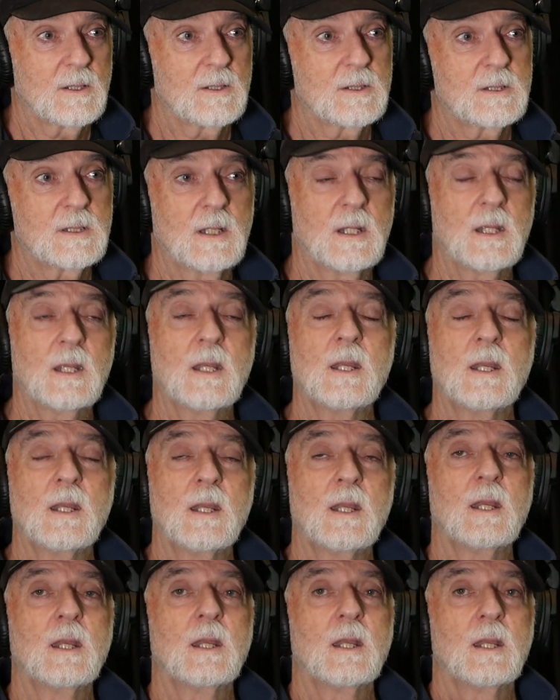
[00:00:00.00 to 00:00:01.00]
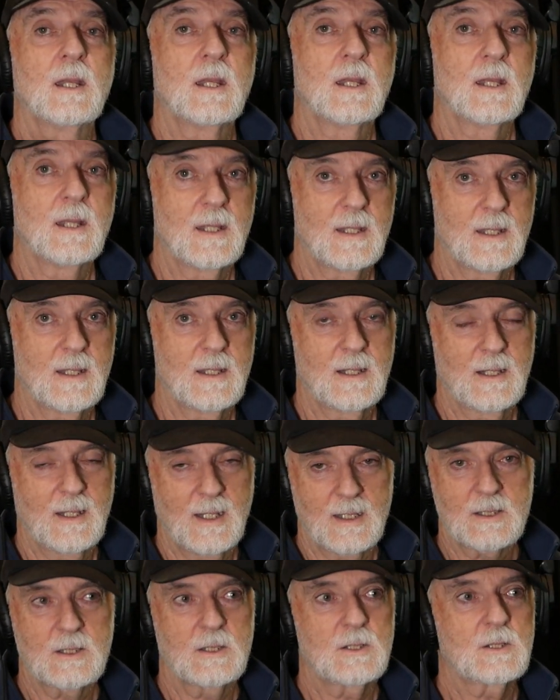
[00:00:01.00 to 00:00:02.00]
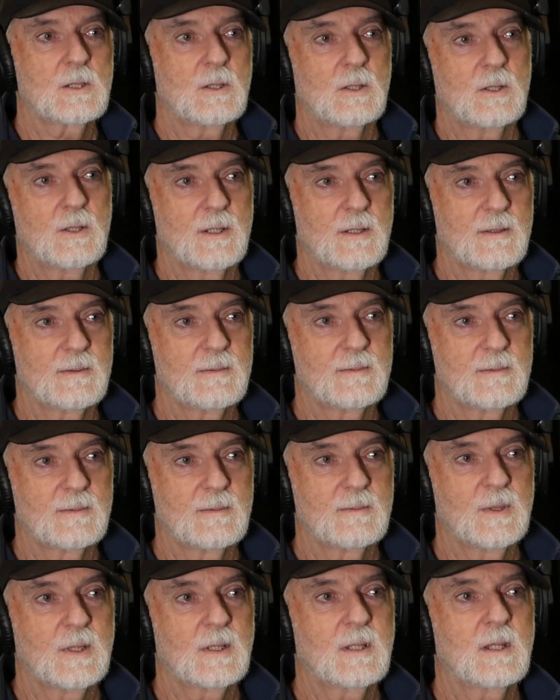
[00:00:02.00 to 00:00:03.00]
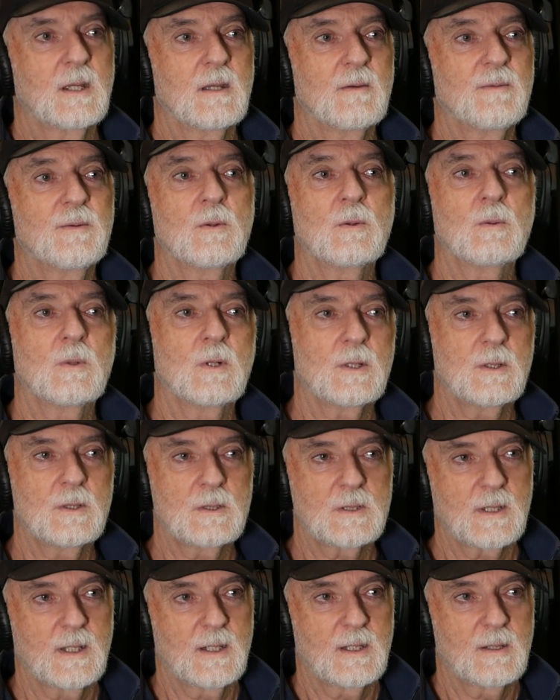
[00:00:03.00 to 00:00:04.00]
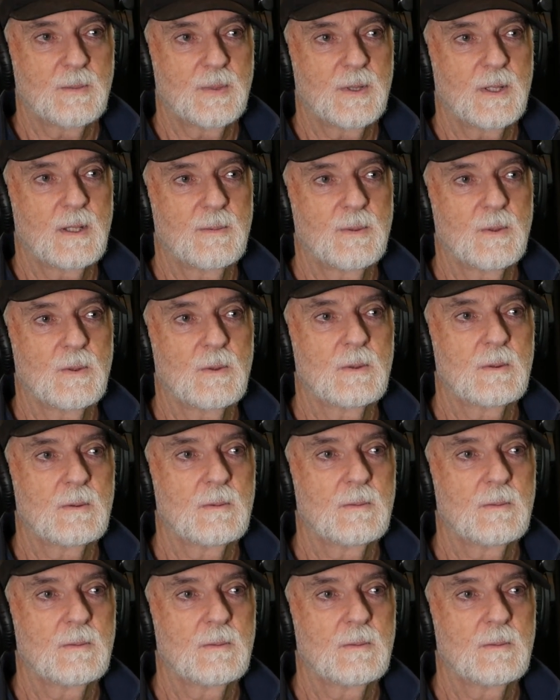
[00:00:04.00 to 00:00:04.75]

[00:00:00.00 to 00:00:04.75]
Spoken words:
So see, lessons learnt. Be careful what you say to people.